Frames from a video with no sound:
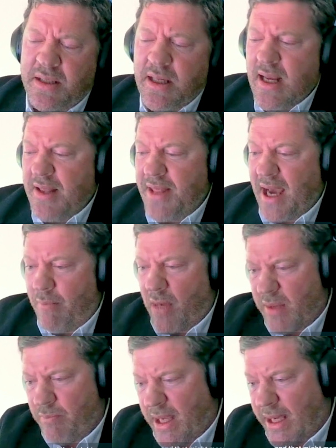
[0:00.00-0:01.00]
And that
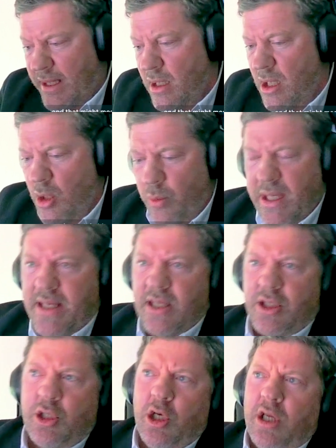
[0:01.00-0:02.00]
might mean we need a
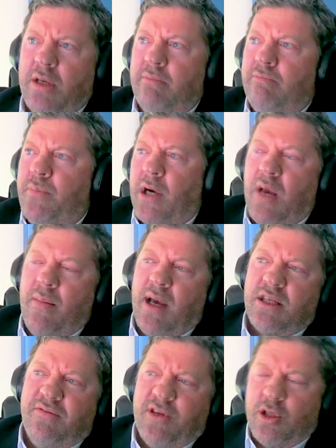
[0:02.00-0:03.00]
certain
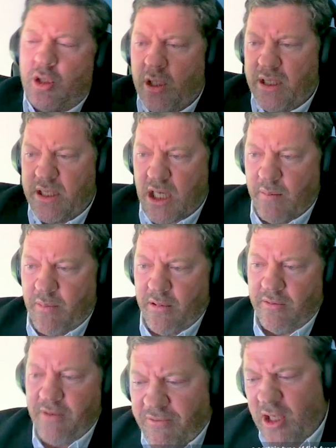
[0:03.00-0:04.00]
biomass of a certain type
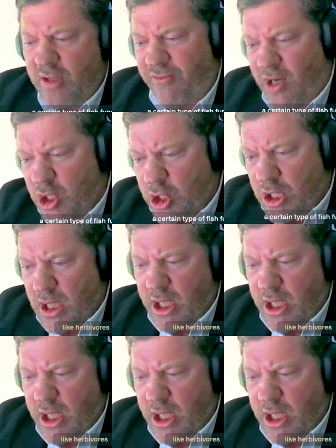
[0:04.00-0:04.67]
of fish function,